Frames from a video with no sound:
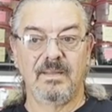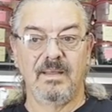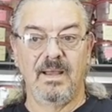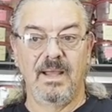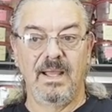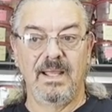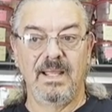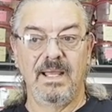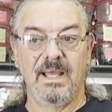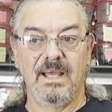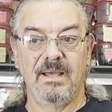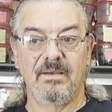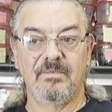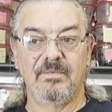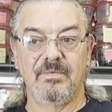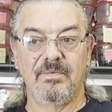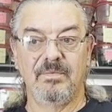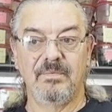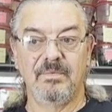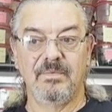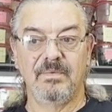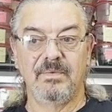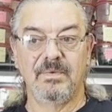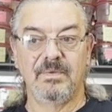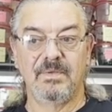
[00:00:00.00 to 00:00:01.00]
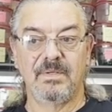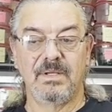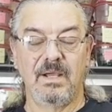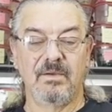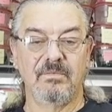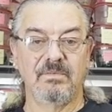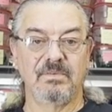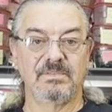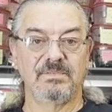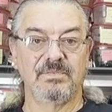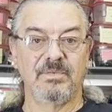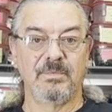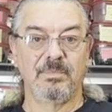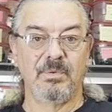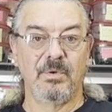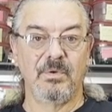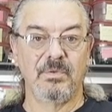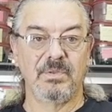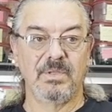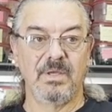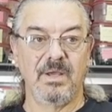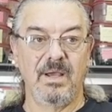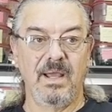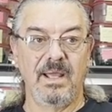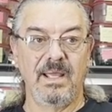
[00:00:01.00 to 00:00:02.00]
I have covers for
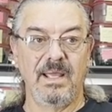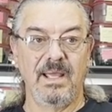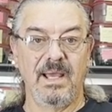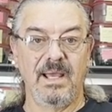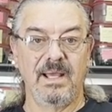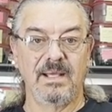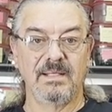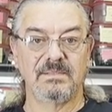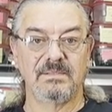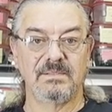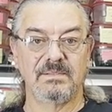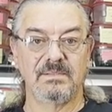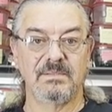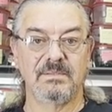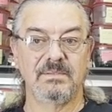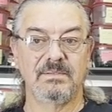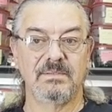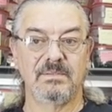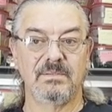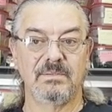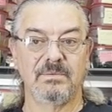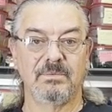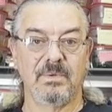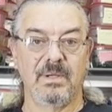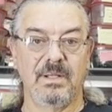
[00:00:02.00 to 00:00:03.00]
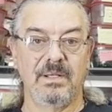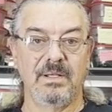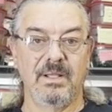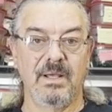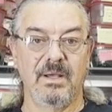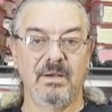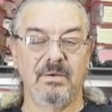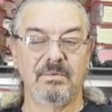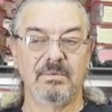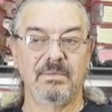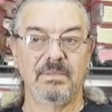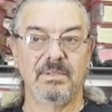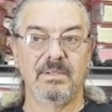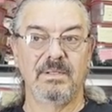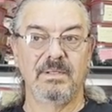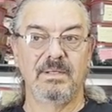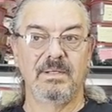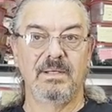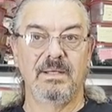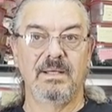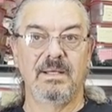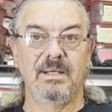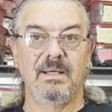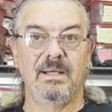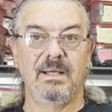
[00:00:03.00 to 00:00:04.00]
both kayaks right now,
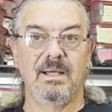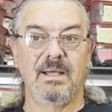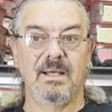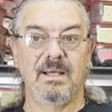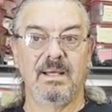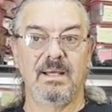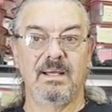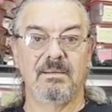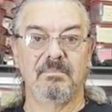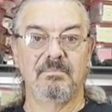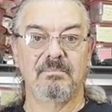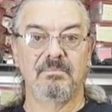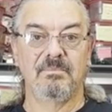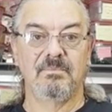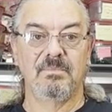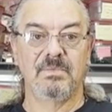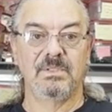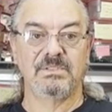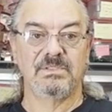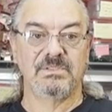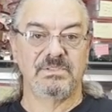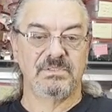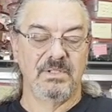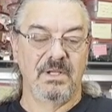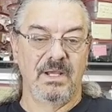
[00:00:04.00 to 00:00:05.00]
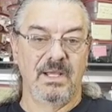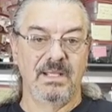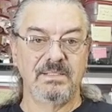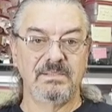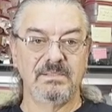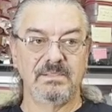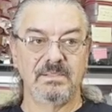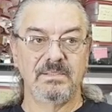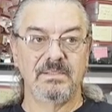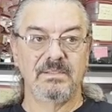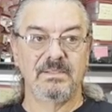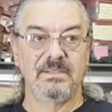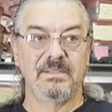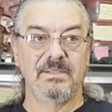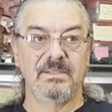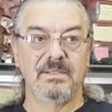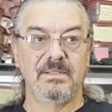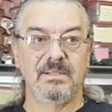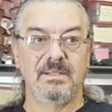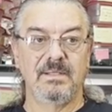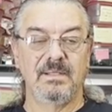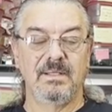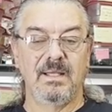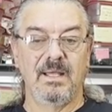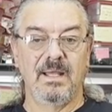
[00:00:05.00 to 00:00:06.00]
um, which is nice.
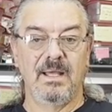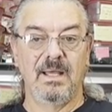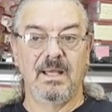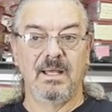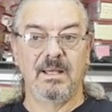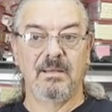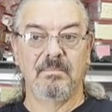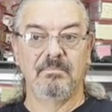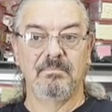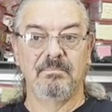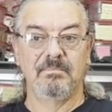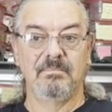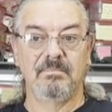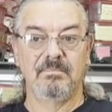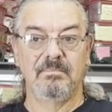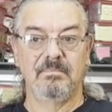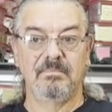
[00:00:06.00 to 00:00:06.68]
Um,